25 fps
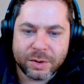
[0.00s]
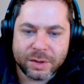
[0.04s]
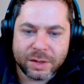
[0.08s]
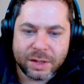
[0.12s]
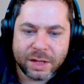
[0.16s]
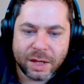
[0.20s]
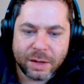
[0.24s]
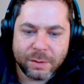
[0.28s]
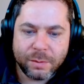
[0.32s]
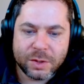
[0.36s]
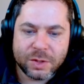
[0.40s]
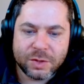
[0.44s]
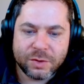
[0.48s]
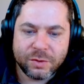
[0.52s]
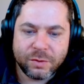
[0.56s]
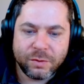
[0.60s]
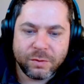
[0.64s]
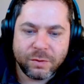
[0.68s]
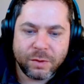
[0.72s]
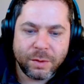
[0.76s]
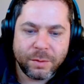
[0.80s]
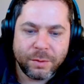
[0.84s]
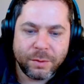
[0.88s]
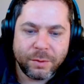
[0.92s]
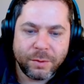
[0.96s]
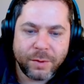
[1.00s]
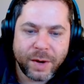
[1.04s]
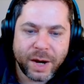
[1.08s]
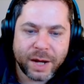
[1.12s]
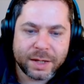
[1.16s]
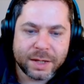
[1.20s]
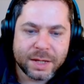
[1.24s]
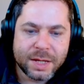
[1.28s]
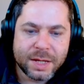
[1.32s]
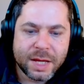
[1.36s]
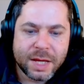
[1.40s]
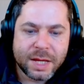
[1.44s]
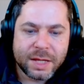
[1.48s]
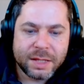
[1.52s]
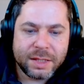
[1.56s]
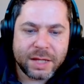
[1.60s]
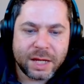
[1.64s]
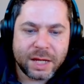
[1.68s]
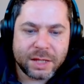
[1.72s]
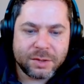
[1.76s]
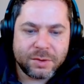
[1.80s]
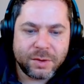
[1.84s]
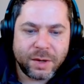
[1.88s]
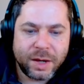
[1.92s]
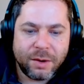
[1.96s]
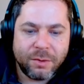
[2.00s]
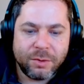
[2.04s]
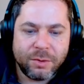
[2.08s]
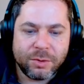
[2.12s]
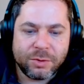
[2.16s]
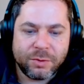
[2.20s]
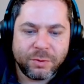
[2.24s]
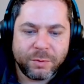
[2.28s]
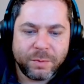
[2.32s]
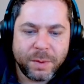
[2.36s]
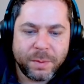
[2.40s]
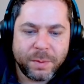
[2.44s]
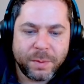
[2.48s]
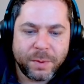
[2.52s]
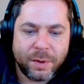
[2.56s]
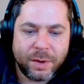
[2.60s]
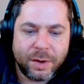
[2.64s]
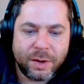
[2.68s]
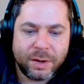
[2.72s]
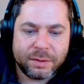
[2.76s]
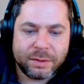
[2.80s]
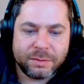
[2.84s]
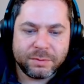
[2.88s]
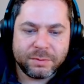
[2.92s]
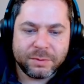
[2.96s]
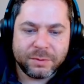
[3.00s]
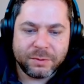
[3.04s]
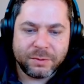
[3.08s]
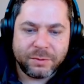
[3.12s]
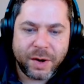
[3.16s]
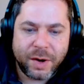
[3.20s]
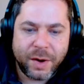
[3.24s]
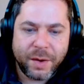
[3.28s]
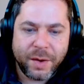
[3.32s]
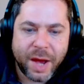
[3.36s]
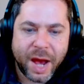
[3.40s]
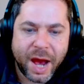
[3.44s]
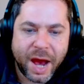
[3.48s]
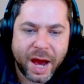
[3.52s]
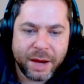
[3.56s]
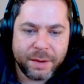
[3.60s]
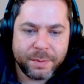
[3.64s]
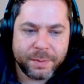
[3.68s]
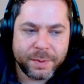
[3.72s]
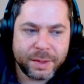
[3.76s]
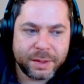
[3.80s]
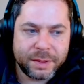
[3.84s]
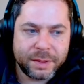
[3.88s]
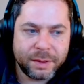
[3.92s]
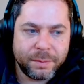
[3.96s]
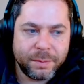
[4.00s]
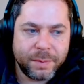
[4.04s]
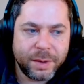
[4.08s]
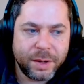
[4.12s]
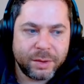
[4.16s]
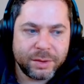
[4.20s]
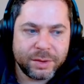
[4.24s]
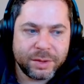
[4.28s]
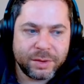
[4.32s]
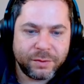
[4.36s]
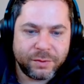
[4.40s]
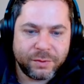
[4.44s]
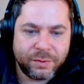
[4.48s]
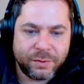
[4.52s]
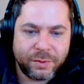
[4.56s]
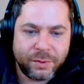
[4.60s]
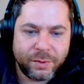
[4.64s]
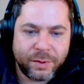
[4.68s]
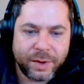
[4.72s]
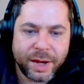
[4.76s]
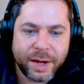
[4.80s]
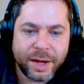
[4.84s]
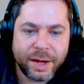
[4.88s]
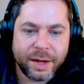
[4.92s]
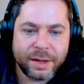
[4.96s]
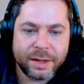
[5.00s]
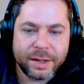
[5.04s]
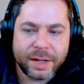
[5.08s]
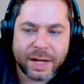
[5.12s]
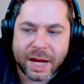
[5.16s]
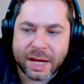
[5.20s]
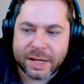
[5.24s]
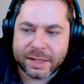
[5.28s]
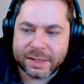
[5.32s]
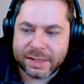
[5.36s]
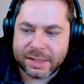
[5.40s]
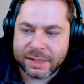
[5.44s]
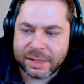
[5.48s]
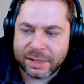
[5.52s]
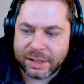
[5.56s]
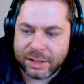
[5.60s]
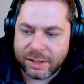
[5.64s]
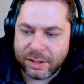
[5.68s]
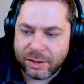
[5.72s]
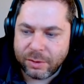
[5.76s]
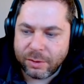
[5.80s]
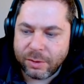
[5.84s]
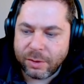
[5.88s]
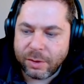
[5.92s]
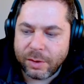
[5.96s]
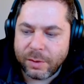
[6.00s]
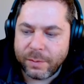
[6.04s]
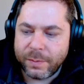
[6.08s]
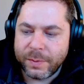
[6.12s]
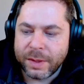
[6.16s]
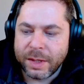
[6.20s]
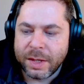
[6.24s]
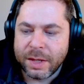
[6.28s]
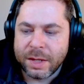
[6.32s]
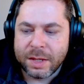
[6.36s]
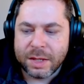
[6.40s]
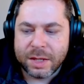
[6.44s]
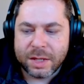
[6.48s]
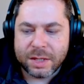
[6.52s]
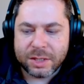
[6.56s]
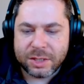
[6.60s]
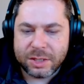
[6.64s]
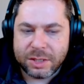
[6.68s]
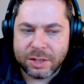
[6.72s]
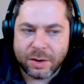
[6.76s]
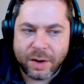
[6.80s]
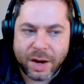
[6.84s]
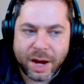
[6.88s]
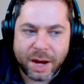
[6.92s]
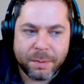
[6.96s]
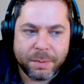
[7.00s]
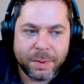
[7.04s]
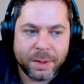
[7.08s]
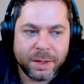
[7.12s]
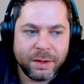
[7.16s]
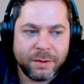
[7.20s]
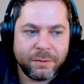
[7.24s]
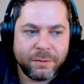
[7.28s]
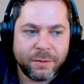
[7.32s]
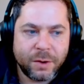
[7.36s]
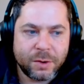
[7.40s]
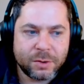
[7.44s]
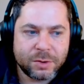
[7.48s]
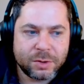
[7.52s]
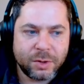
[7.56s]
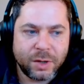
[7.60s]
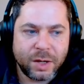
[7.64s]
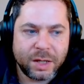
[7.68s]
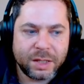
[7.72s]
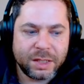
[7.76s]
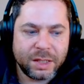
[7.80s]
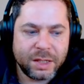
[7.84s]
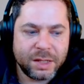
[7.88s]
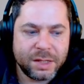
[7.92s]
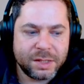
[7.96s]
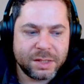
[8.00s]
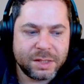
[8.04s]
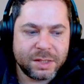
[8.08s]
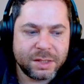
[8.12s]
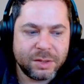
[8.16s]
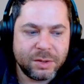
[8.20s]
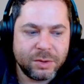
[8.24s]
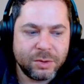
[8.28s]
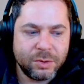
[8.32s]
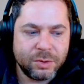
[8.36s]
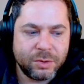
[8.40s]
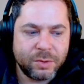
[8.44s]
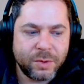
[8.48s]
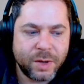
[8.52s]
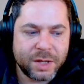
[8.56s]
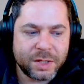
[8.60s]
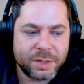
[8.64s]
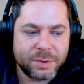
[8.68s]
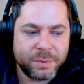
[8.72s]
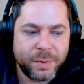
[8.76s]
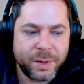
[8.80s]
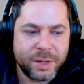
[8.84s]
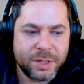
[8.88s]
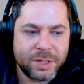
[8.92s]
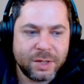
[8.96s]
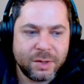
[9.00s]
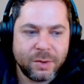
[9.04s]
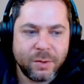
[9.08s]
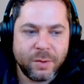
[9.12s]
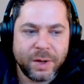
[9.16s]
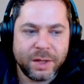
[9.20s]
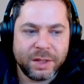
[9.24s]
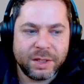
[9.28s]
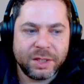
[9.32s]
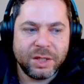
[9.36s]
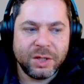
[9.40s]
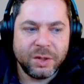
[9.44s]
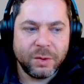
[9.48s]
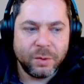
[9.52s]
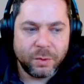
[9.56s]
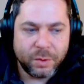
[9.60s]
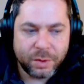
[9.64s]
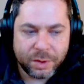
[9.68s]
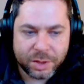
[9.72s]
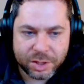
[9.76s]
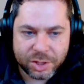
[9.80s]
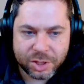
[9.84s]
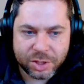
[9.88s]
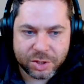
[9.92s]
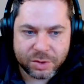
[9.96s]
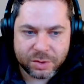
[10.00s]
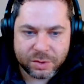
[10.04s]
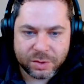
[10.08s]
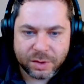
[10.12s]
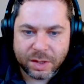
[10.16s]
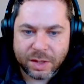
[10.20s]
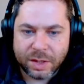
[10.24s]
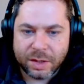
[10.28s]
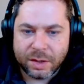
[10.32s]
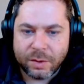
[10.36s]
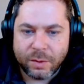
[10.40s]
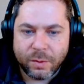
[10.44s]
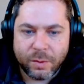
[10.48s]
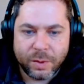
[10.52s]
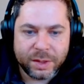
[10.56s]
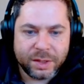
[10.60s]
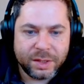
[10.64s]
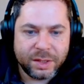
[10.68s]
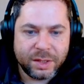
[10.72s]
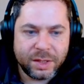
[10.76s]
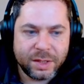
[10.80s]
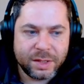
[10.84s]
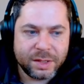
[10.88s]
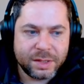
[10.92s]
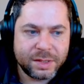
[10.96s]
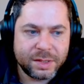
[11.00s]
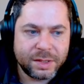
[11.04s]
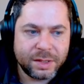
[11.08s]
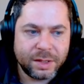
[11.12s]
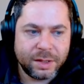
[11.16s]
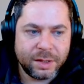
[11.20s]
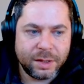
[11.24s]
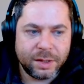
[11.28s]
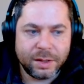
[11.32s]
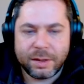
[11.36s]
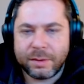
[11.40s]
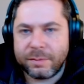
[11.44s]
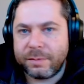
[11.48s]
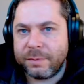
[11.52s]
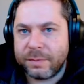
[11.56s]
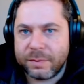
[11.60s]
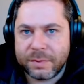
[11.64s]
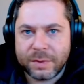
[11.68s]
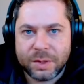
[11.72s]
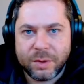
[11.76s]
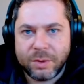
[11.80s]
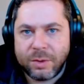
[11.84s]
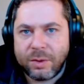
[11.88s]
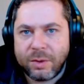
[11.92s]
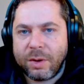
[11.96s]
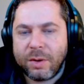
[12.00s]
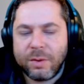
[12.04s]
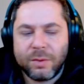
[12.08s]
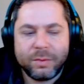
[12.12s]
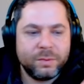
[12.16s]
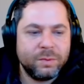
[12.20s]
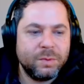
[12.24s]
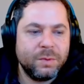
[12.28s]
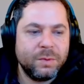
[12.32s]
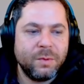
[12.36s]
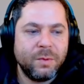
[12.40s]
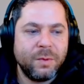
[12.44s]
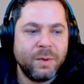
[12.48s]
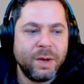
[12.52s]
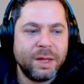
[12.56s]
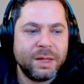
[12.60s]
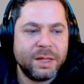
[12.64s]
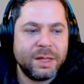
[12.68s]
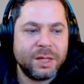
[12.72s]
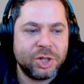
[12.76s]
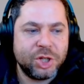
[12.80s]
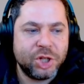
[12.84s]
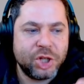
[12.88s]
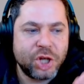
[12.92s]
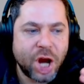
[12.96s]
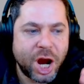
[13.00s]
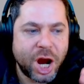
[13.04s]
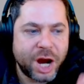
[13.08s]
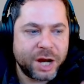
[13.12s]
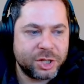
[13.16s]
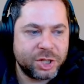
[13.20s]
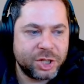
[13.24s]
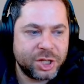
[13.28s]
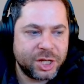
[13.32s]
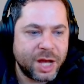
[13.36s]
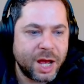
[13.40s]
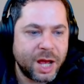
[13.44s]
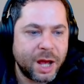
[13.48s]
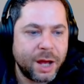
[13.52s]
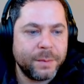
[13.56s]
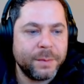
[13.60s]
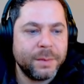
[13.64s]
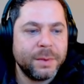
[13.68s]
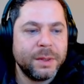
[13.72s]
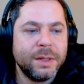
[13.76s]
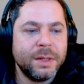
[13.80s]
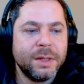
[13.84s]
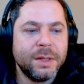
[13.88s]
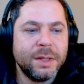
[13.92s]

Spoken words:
damage from Urak. That's why a lot of people are very hyped about the Freya as a hero. Still, I believe also Agna is a good one, especially when he rush with his, you know, when the charge come.